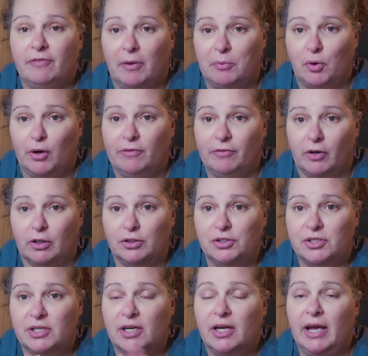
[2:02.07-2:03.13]
February
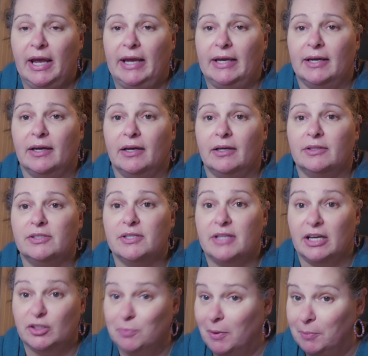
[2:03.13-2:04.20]
1st and
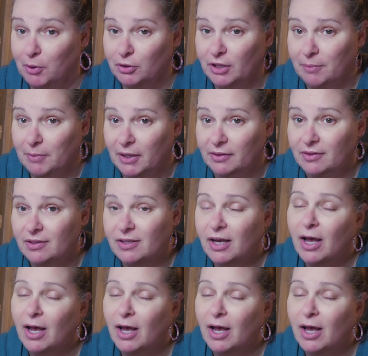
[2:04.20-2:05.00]
that's my birthday month.